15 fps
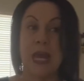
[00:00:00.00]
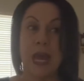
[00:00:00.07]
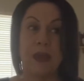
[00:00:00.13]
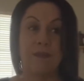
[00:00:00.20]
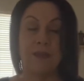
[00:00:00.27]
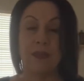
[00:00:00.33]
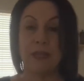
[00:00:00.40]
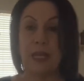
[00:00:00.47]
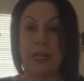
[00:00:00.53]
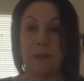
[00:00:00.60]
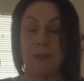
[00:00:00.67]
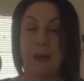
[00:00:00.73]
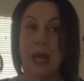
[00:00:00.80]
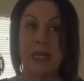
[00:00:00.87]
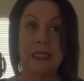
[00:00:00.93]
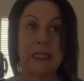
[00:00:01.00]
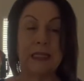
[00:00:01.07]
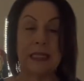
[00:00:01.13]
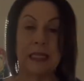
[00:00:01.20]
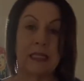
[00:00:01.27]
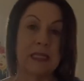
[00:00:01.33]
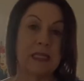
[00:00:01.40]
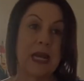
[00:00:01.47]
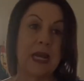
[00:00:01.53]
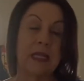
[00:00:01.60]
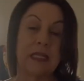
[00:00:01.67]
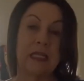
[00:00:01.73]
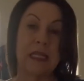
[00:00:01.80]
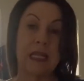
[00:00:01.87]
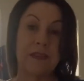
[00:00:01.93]
I feel like binding the inside
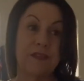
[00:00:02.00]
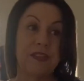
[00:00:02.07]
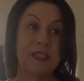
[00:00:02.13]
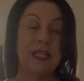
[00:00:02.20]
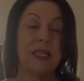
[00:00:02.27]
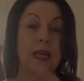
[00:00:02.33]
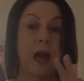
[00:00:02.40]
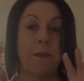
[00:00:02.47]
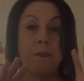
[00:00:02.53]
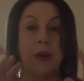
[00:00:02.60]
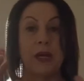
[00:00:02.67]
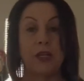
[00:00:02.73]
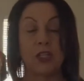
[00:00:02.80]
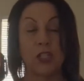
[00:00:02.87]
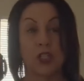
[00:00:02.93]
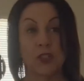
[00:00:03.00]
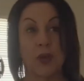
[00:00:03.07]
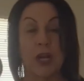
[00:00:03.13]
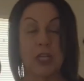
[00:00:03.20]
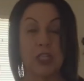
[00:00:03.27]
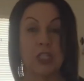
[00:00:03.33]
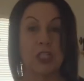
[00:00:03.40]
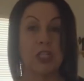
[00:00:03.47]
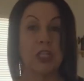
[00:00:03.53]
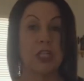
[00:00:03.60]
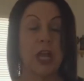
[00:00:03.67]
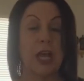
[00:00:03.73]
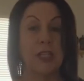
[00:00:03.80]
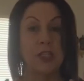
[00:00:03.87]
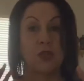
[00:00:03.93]
gives it a better structure,
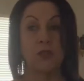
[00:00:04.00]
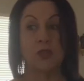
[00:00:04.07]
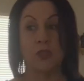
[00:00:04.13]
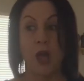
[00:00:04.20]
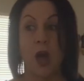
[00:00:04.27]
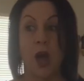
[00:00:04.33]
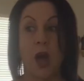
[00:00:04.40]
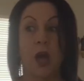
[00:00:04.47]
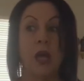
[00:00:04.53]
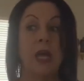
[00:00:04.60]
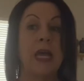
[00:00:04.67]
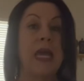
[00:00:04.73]
as you saw,